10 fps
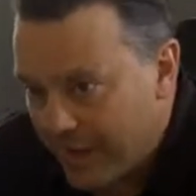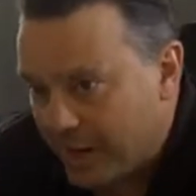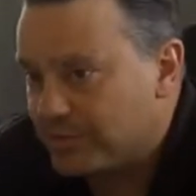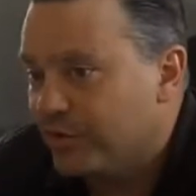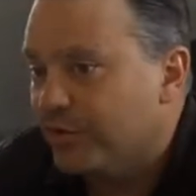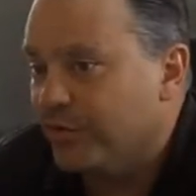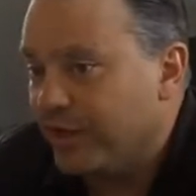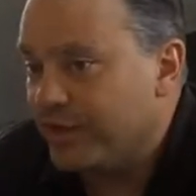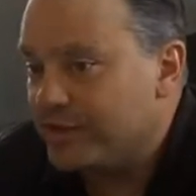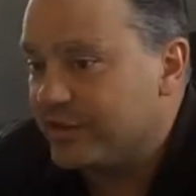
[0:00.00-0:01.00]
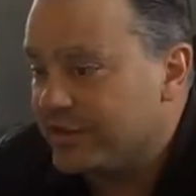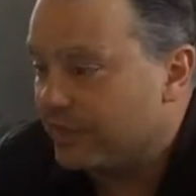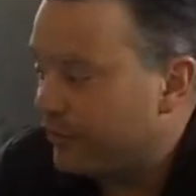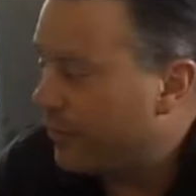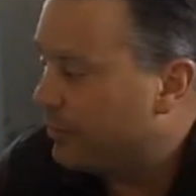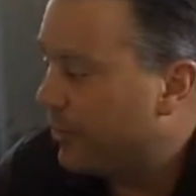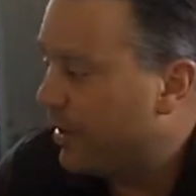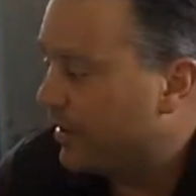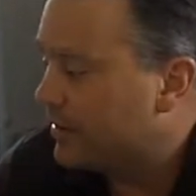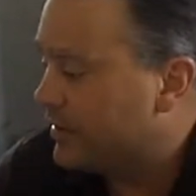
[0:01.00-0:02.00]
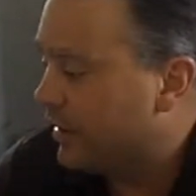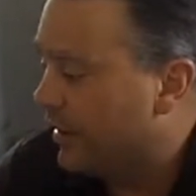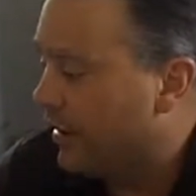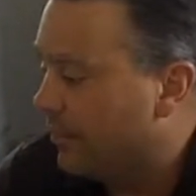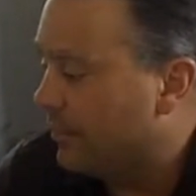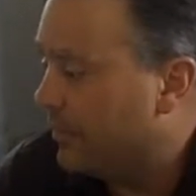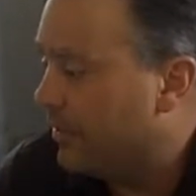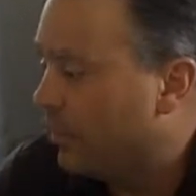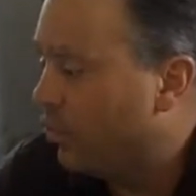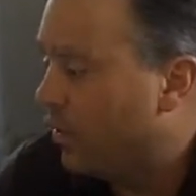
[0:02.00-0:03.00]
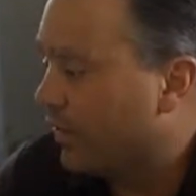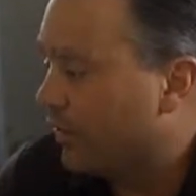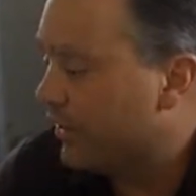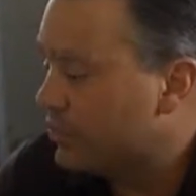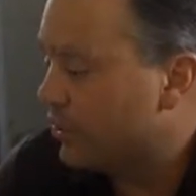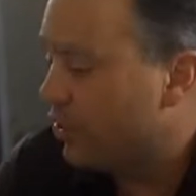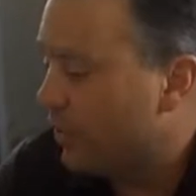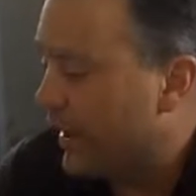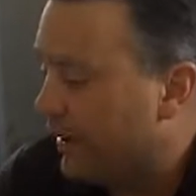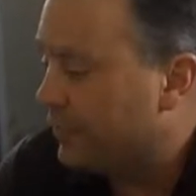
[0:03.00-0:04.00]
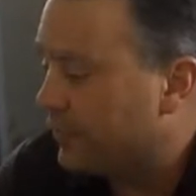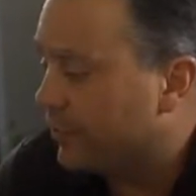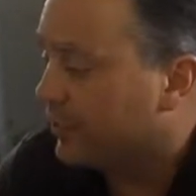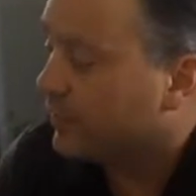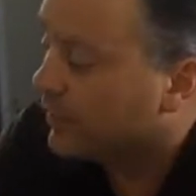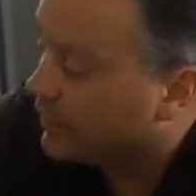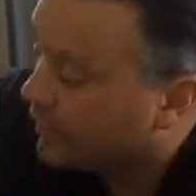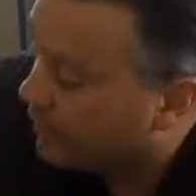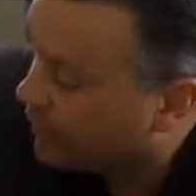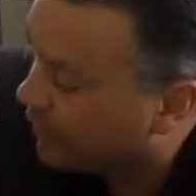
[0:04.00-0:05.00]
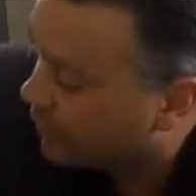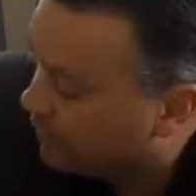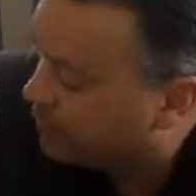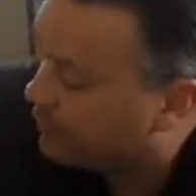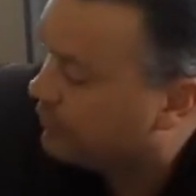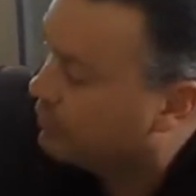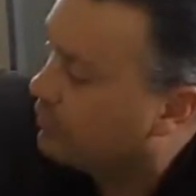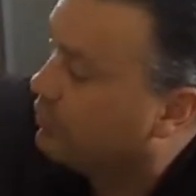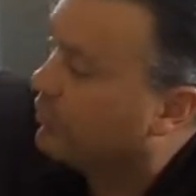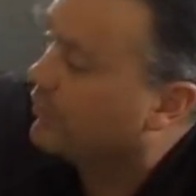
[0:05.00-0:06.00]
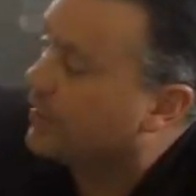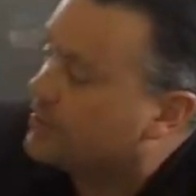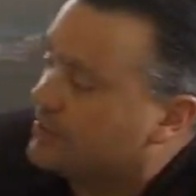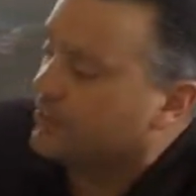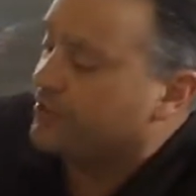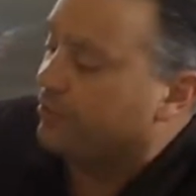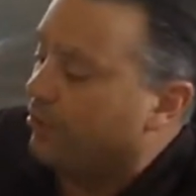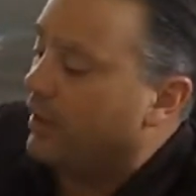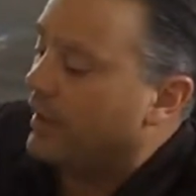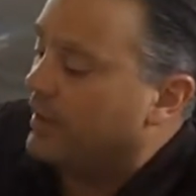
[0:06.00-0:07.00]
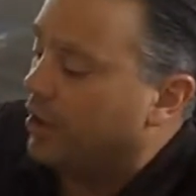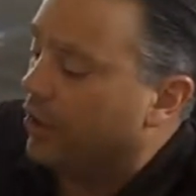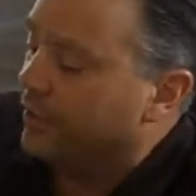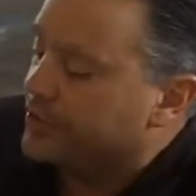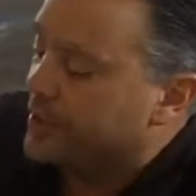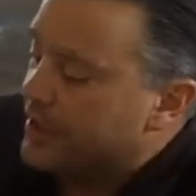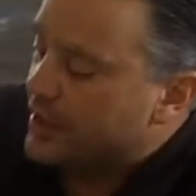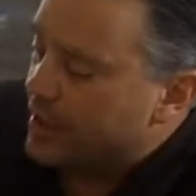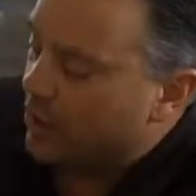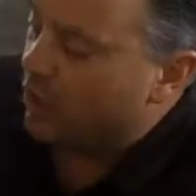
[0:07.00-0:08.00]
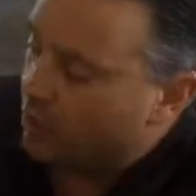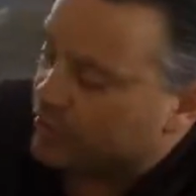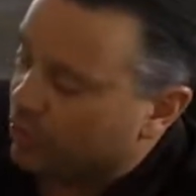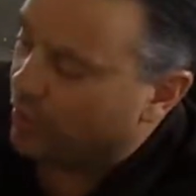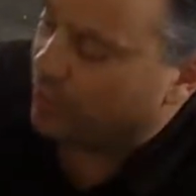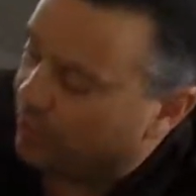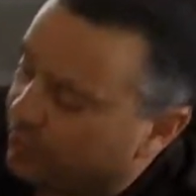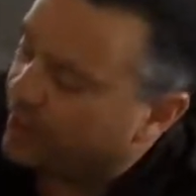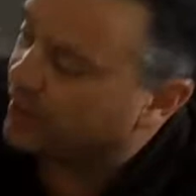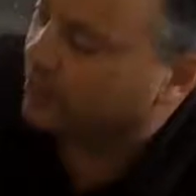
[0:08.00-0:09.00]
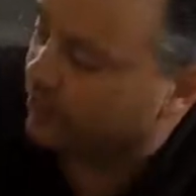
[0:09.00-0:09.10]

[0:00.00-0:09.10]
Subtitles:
Absolutely, it's a fun product. One of the things we're going after, I think we've got a series of blank helmets, and what we're toying with being able